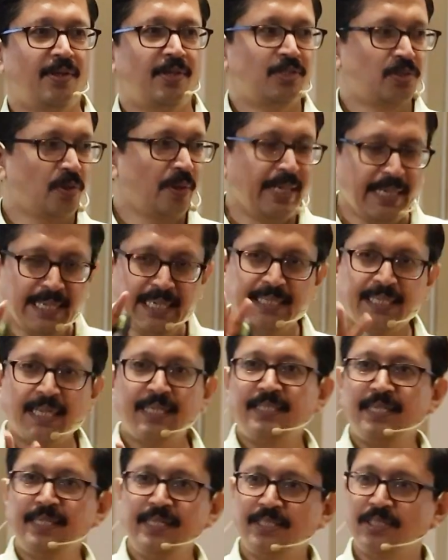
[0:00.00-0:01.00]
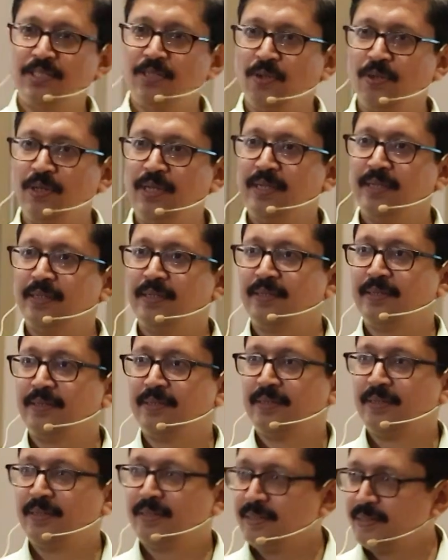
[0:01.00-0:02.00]
So intention is good,
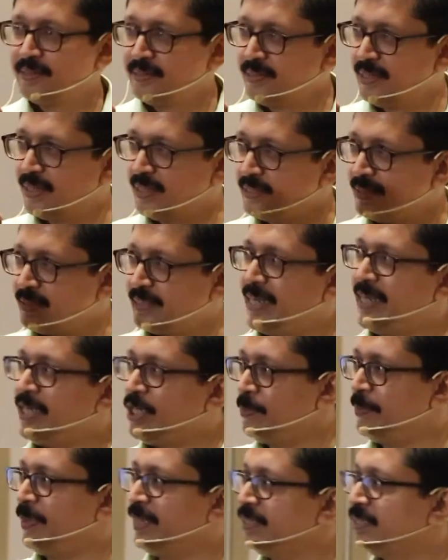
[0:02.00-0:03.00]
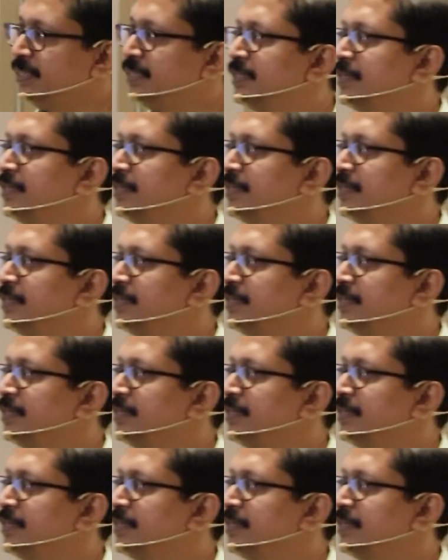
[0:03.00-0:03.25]
the statement